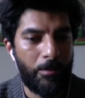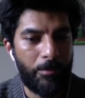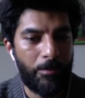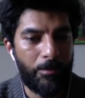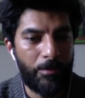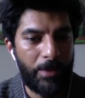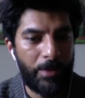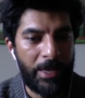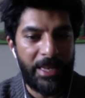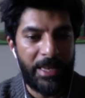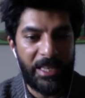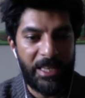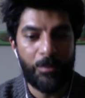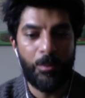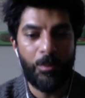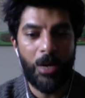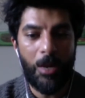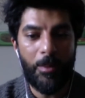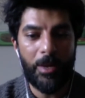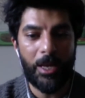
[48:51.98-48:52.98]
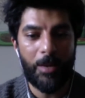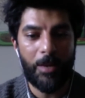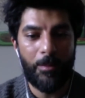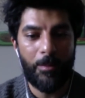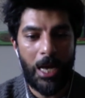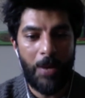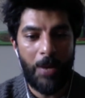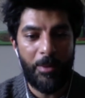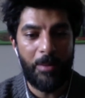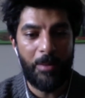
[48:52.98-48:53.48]
in East Birmingham,
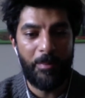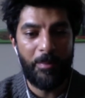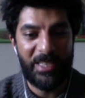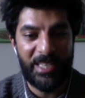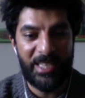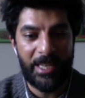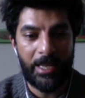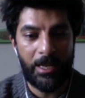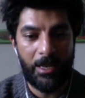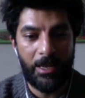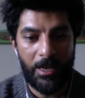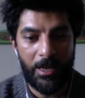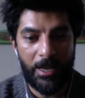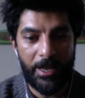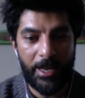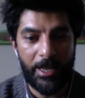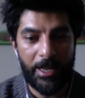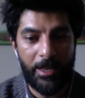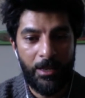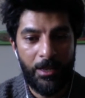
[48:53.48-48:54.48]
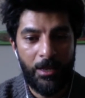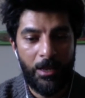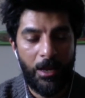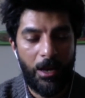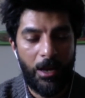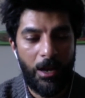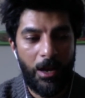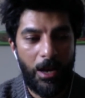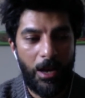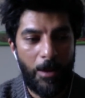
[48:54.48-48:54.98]
how many in particular heard it.
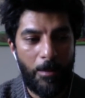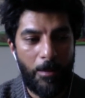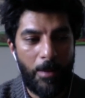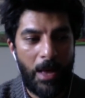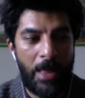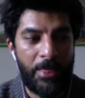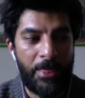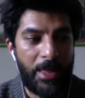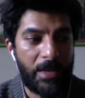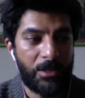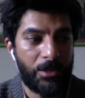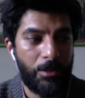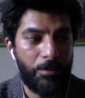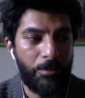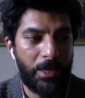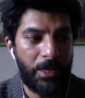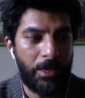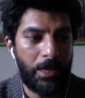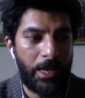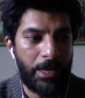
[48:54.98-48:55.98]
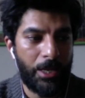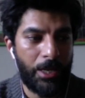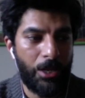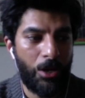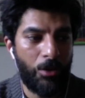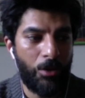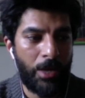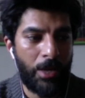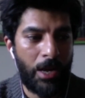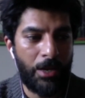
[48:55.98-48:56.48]
And that's something
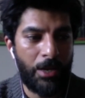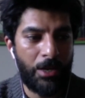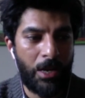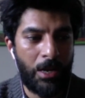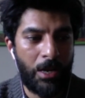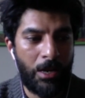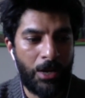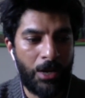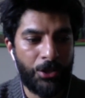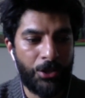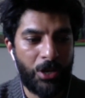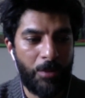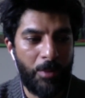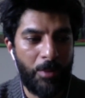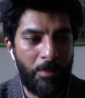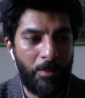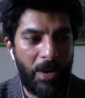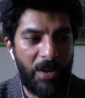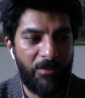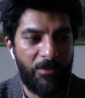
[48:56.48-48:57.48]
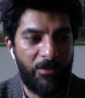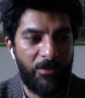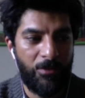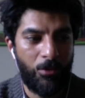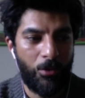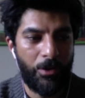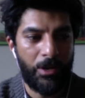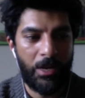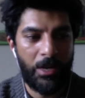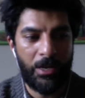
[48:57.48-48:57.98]
that I should have been mindful
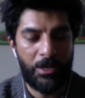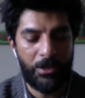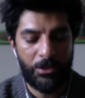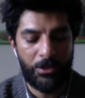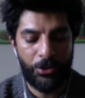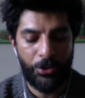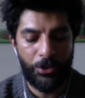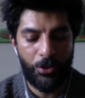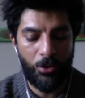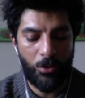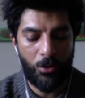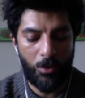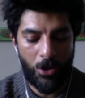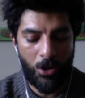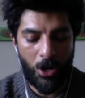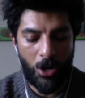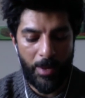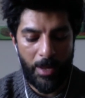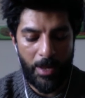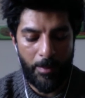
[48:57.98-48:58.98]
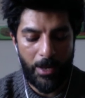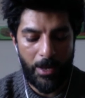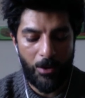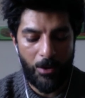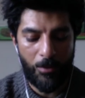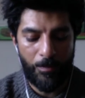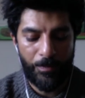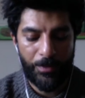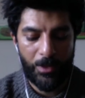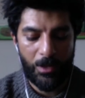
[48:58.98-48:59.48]
for. And to your comment
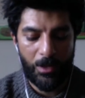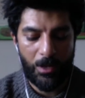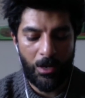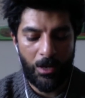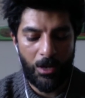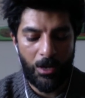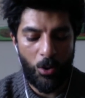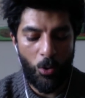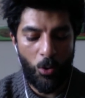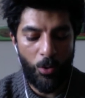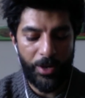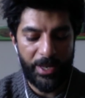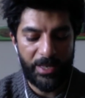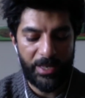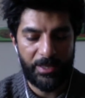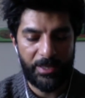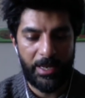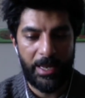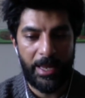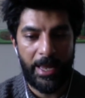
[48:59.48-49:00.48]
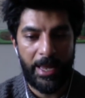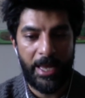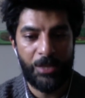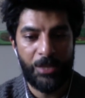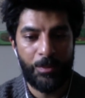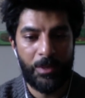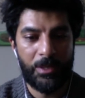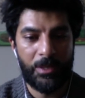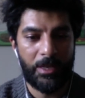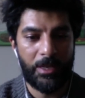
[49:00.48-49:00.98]
about audience and
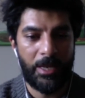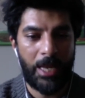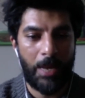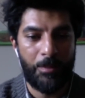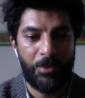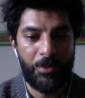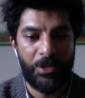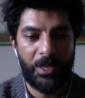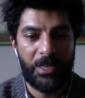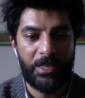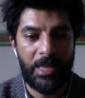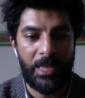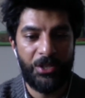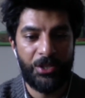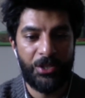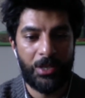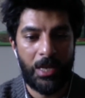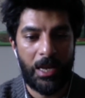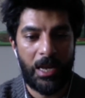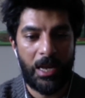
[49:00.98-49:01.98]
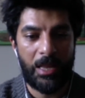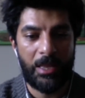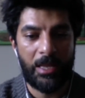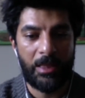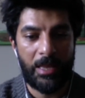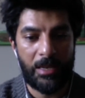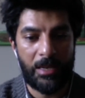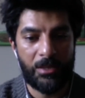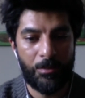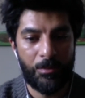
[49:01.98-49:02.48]
engagement and capturing attention, I think
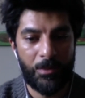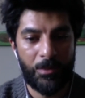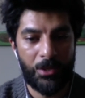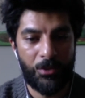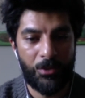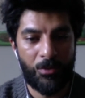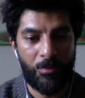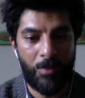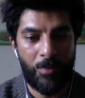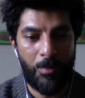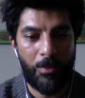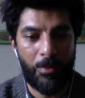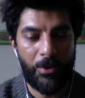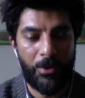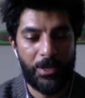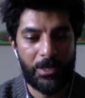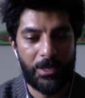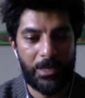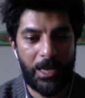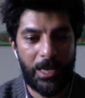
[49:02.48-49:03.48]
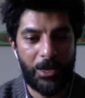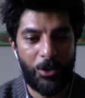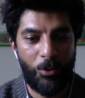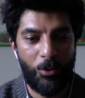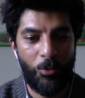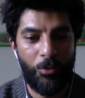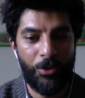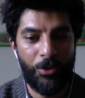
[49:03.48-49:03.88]
that's something to remember, is who are you